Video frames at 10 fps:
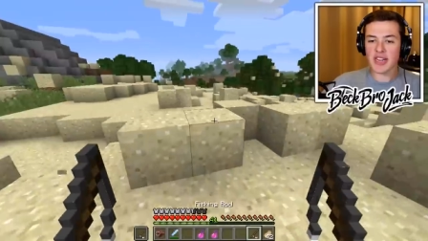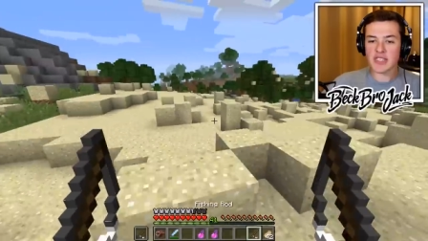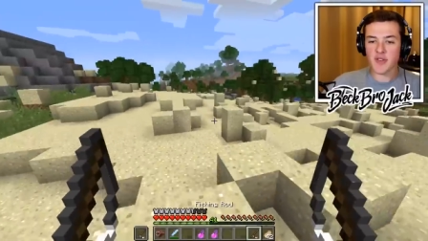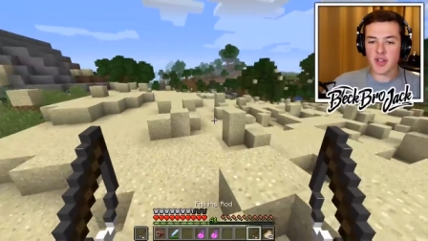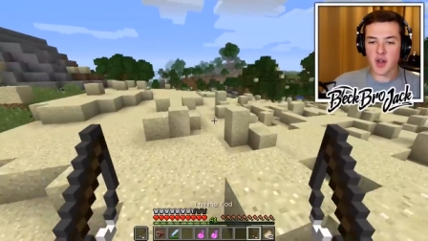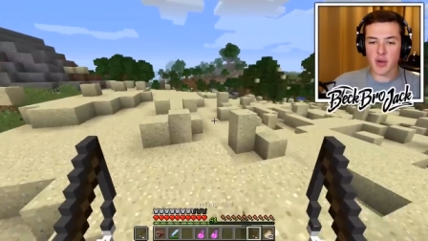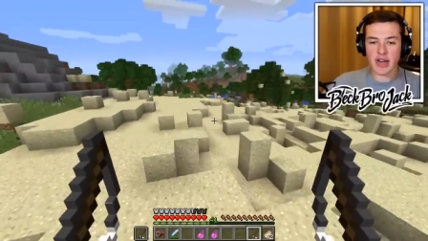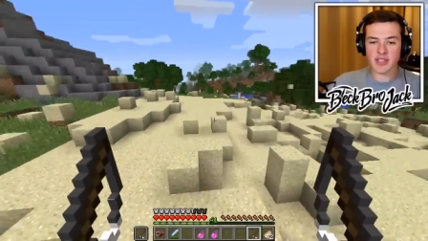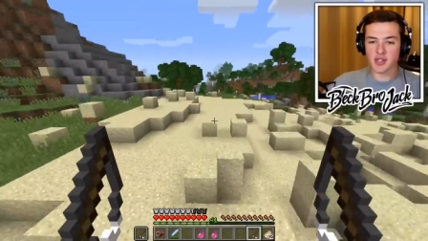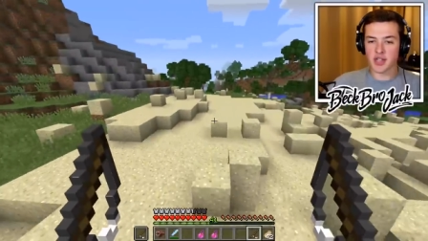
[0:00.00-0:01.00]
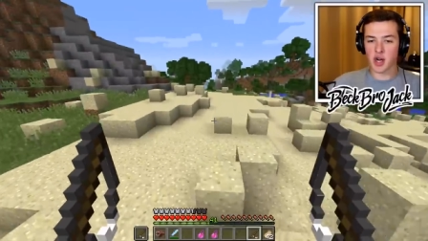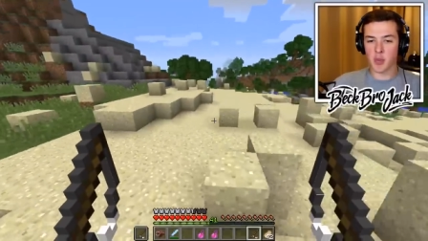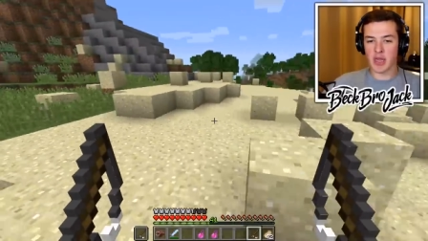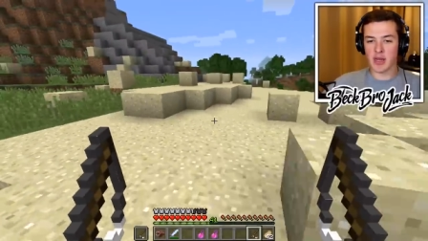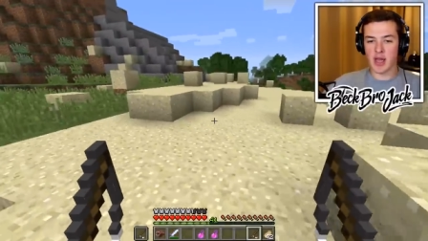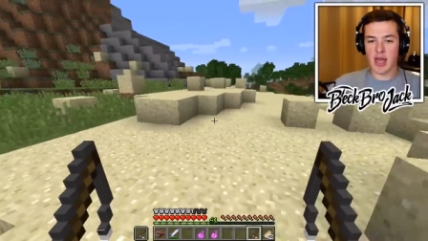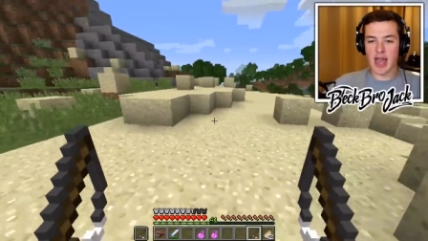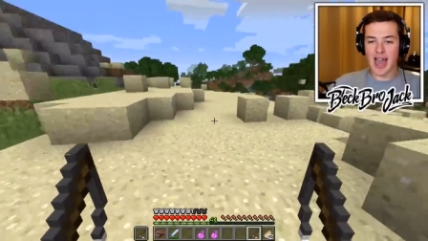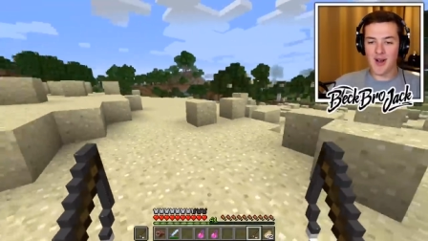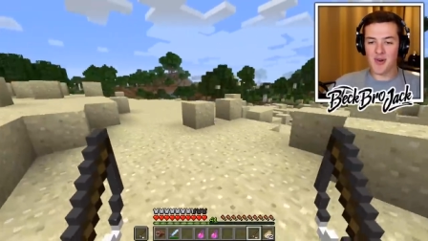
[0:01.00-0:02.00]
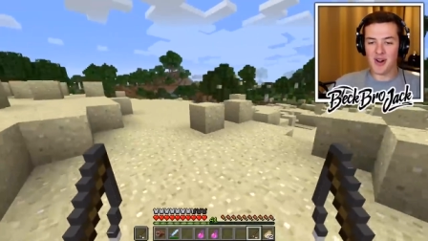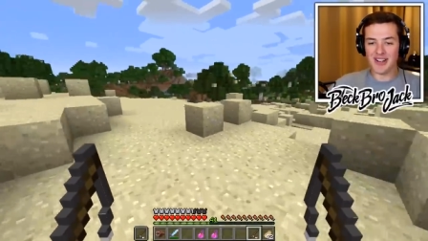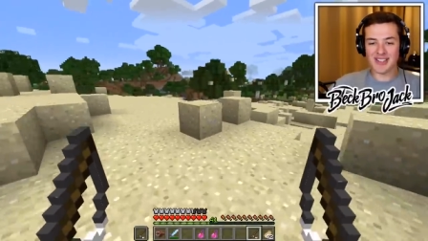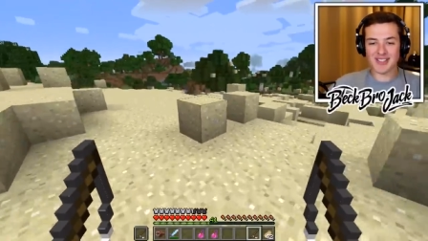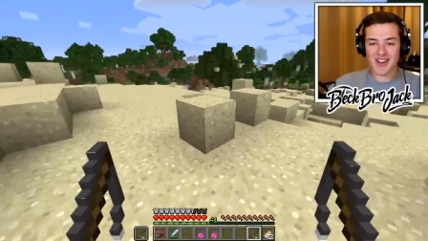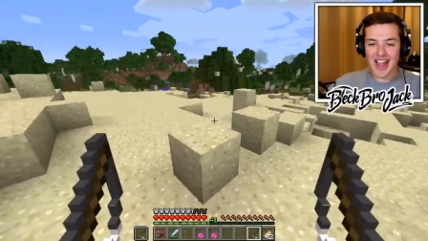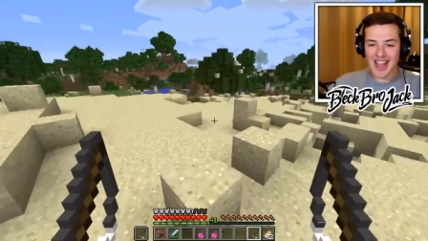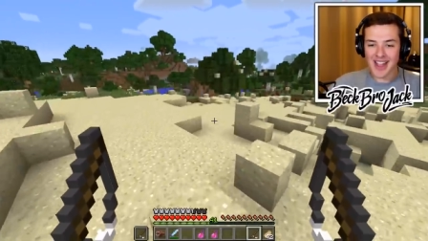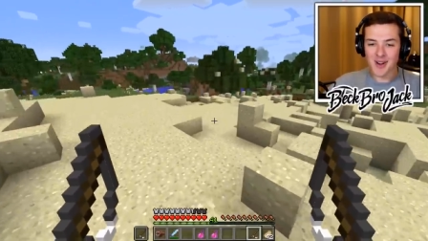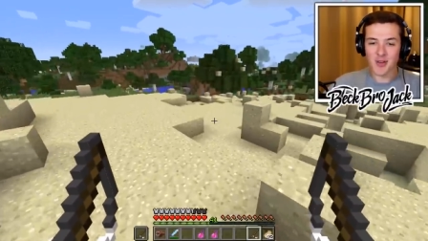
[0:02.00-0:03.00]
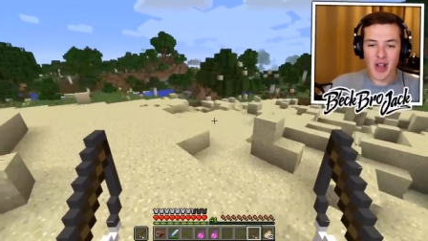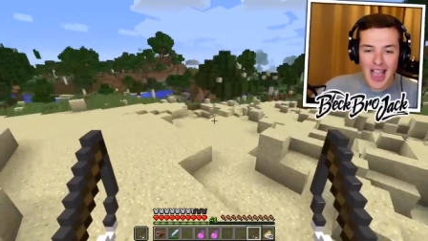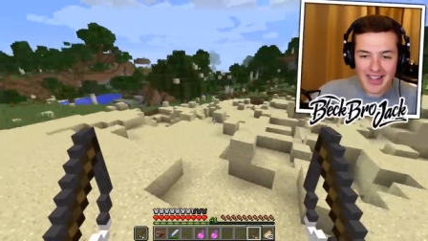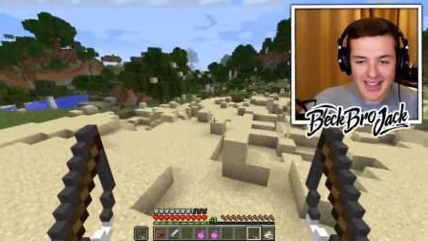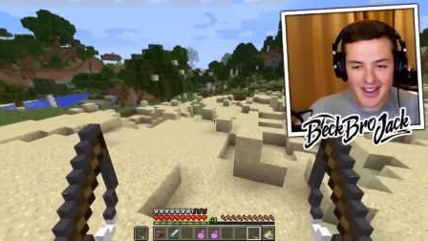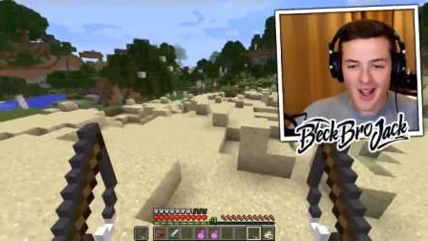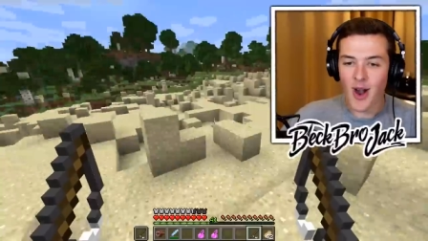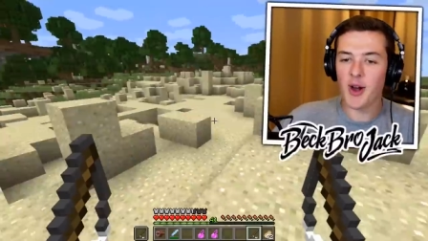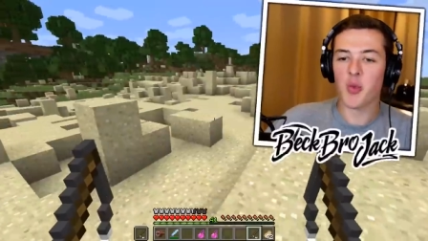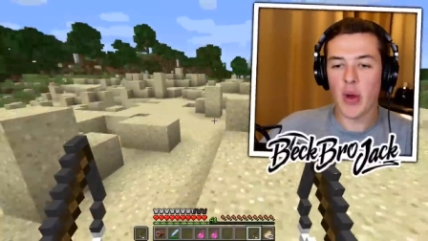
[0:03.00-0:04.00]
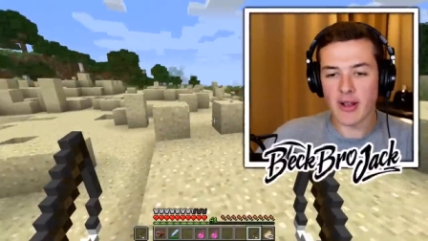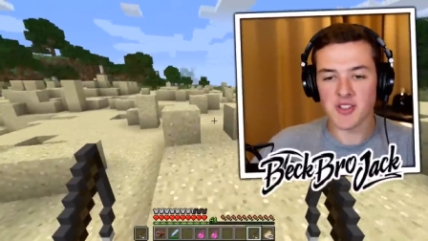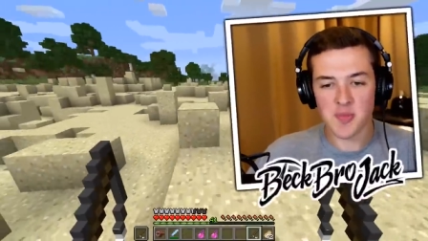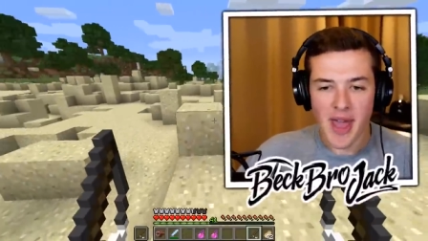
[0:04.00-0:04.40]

today's video, ladies and gentlemen, I want to try riding on Wiggles'